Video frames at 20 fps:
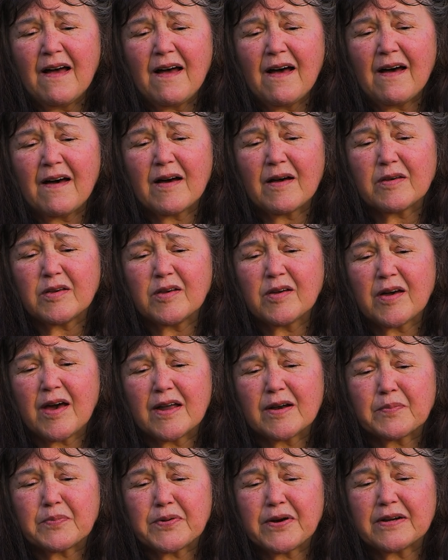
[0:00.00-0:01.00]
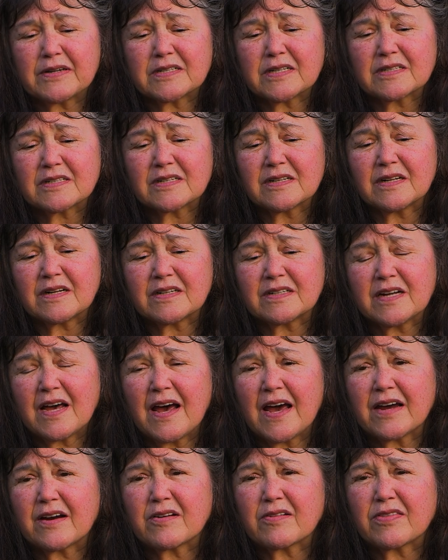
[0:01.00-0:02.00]
uh, you got a precious little
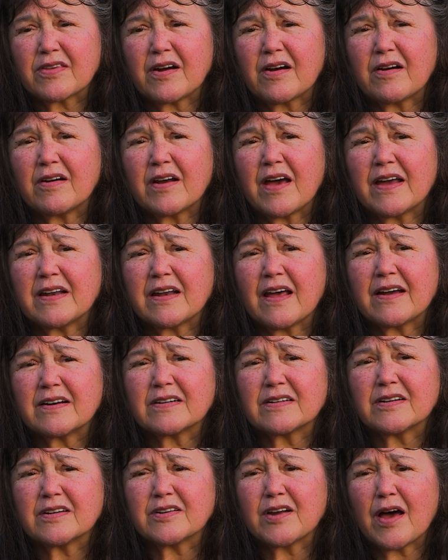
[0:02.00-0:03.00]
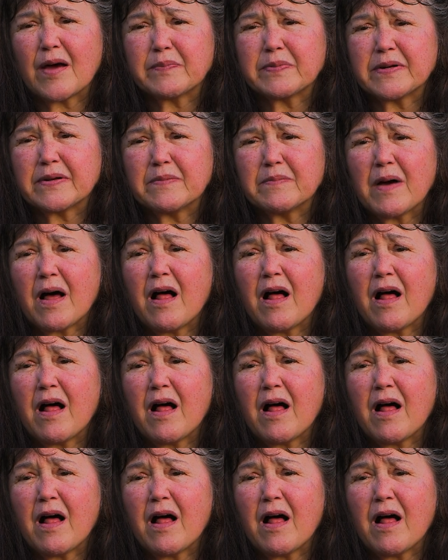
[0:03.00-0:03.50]
tiger there and I'd like to adopt him.